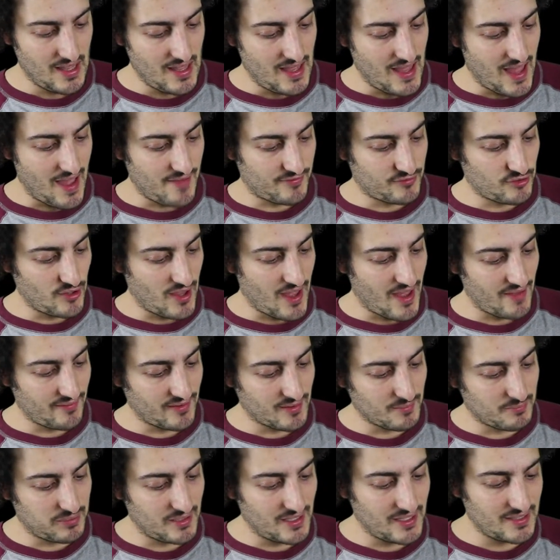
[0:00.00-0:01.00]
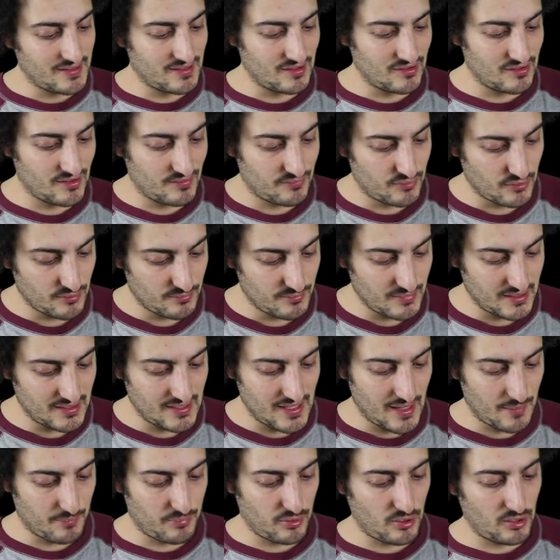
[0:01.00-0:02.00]
After having played in different
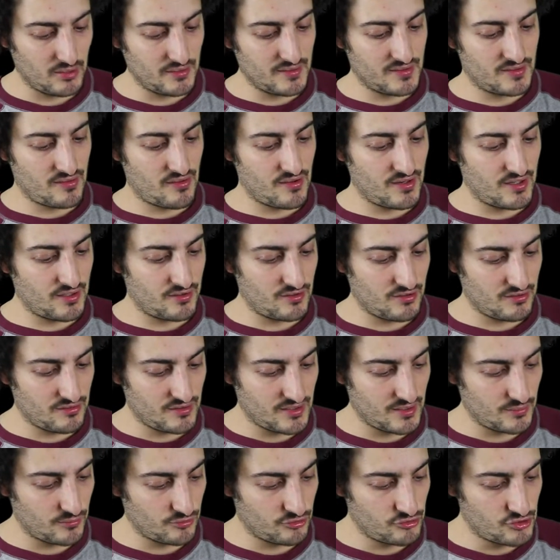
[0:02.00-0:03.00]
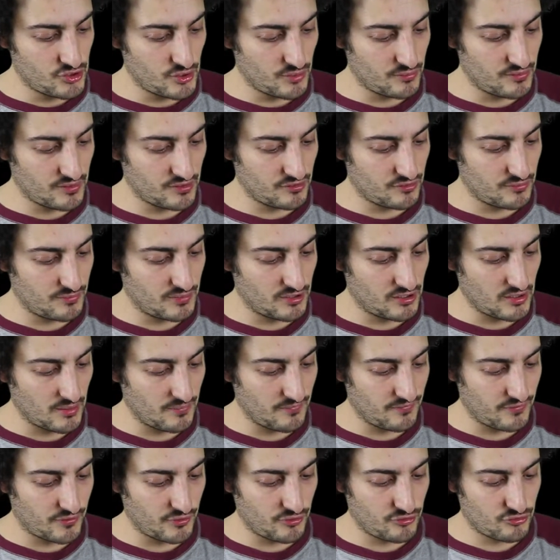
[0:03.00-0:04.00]
Minneapolis theaters, he was chosen to become
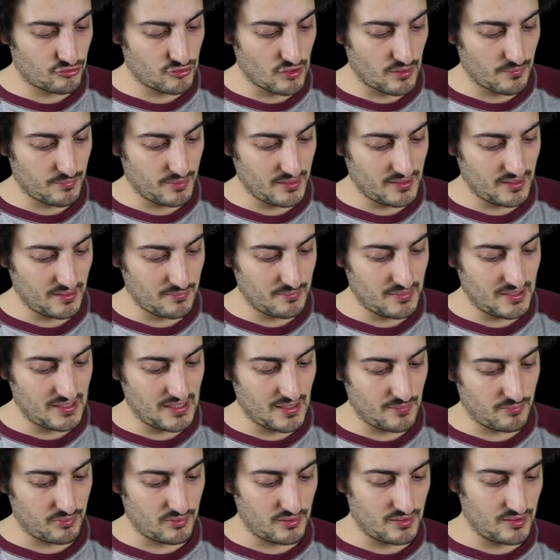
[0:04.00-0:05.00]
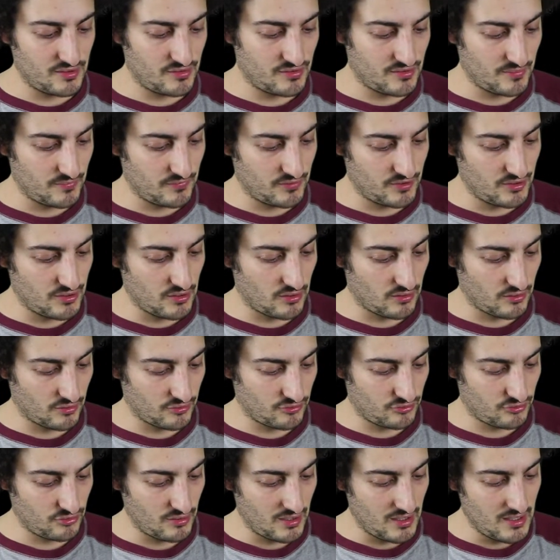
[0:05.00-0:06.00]
first trumpet at Minneapolis Symphony
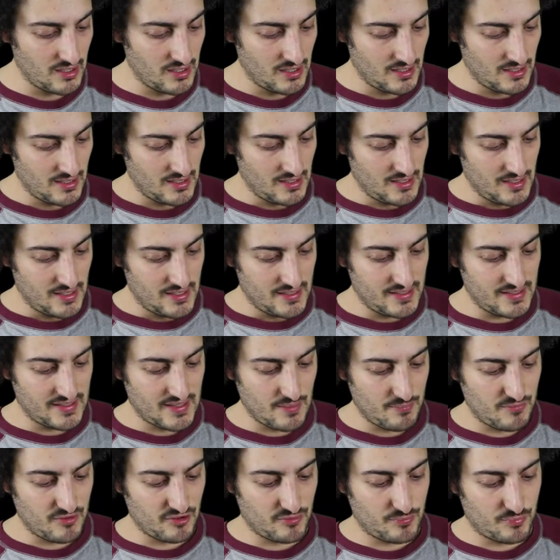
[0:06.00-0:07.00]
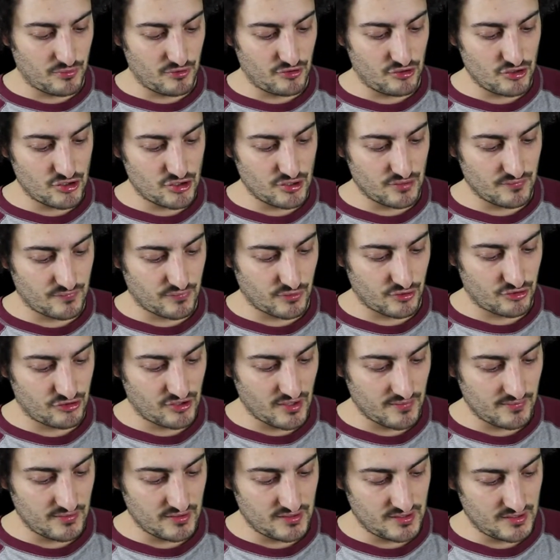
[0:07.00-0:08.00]
Orchestra. He kept this position for
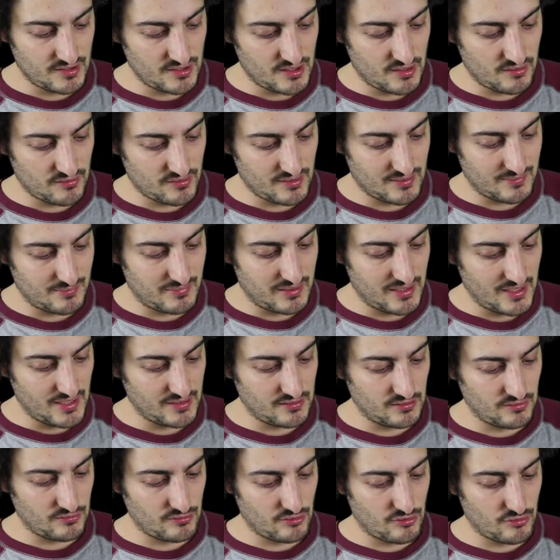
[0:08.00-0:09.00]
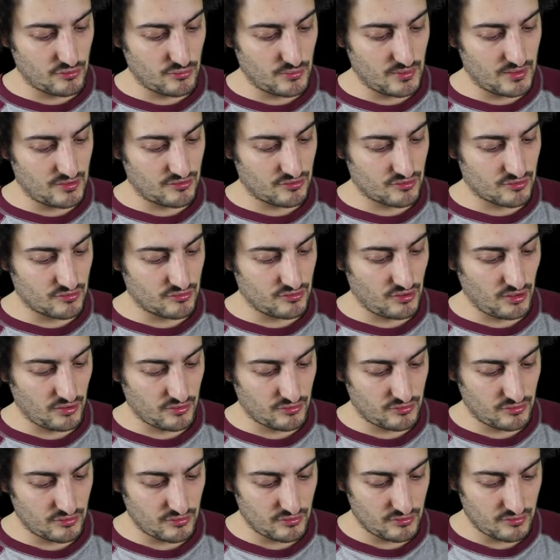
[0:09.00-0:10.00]
17 years and played under the greatest
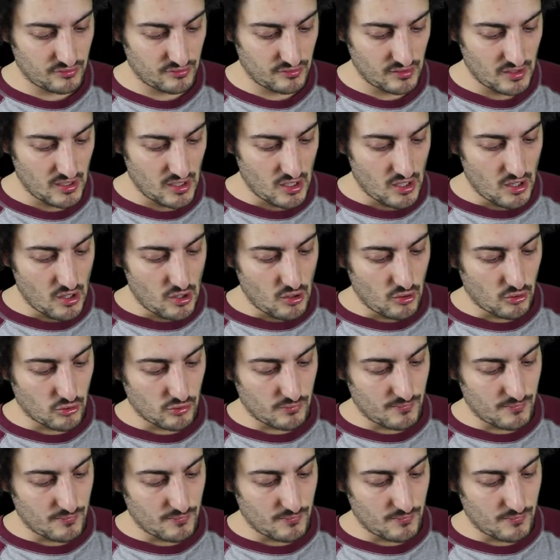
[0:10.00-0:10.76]
conductors, or